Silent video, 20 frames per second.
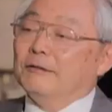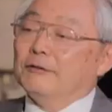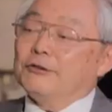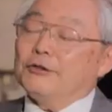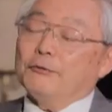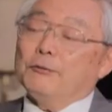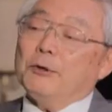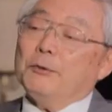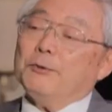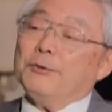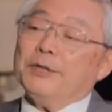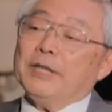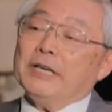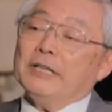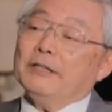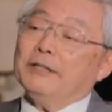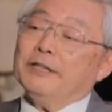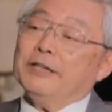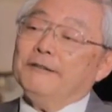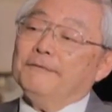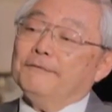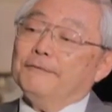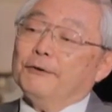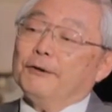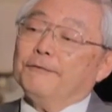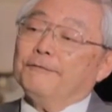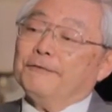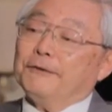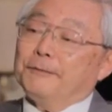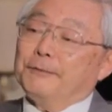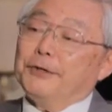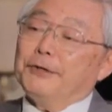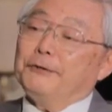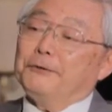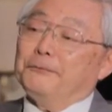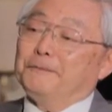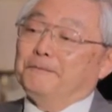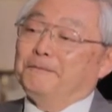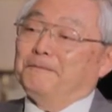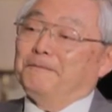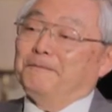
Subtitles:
So what were they looking for from you?